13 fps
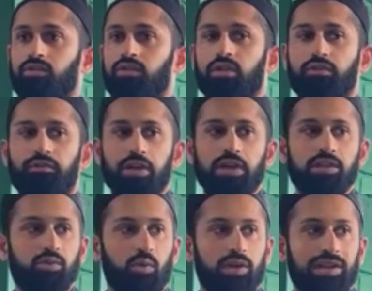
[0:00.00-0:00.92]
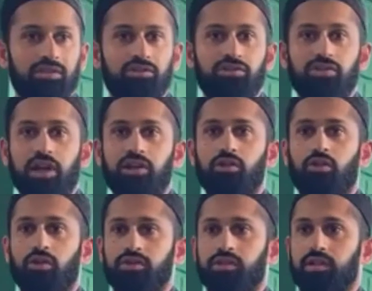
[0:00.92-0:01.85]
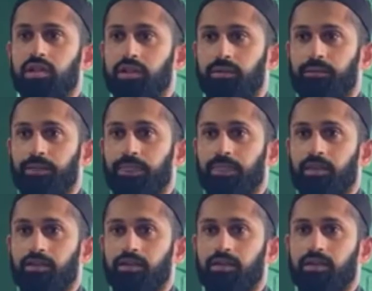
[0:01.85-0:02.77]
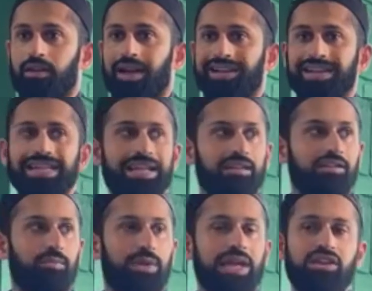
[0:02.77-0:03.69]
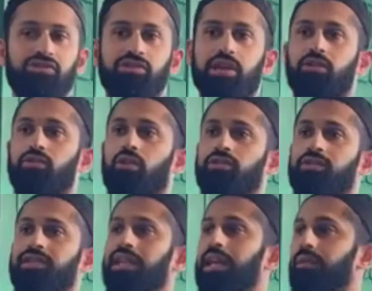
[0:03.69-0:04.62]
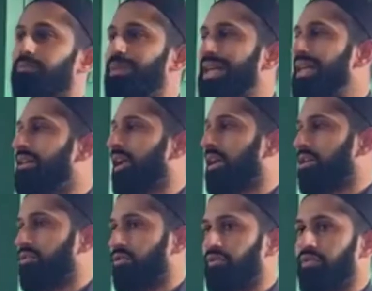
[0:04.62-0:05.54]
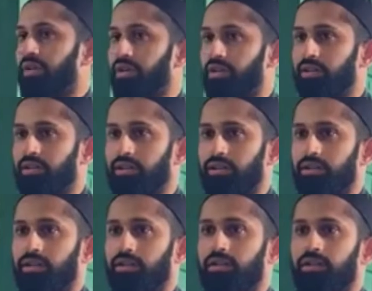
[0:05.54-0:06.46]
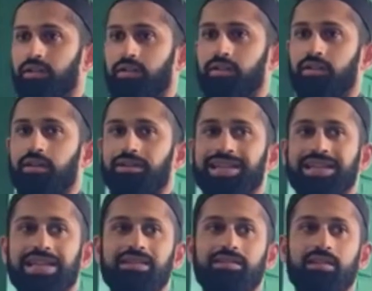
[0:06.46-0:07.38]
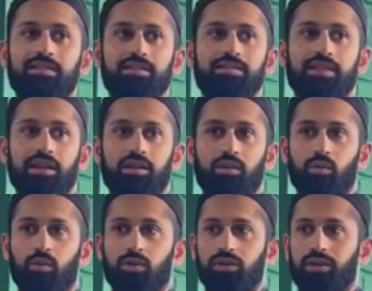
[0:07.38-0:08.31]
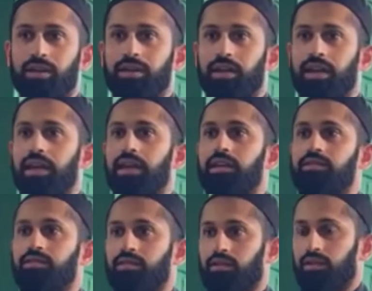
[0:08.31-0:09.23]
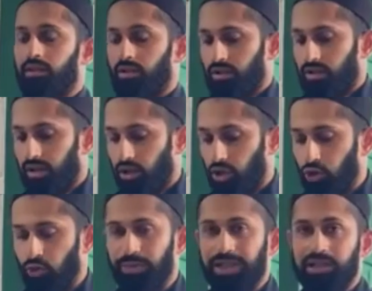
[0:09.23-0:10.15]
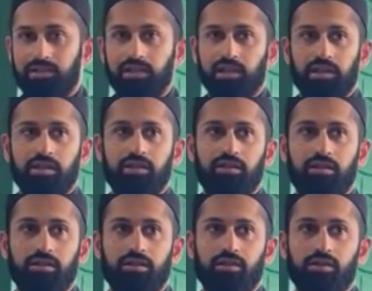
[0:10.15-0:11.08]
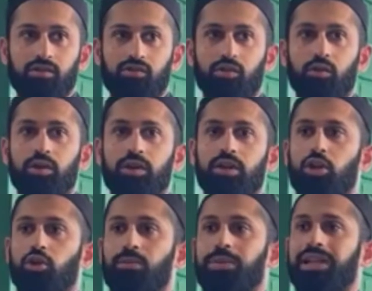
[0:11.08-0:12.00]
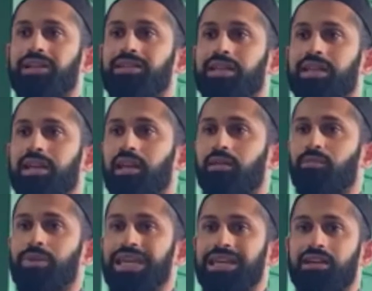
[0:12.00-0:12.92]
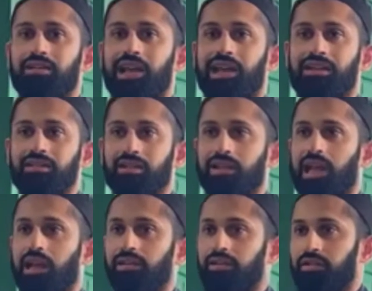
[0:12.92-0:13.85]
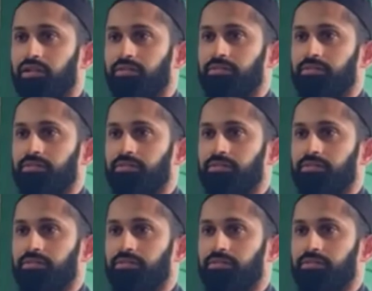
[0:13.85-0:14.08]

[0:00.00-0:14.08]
So the first one is generosity. And he explained generosity in being like a river. Then he said the second one is uh, humility. So humility in being like the lamb.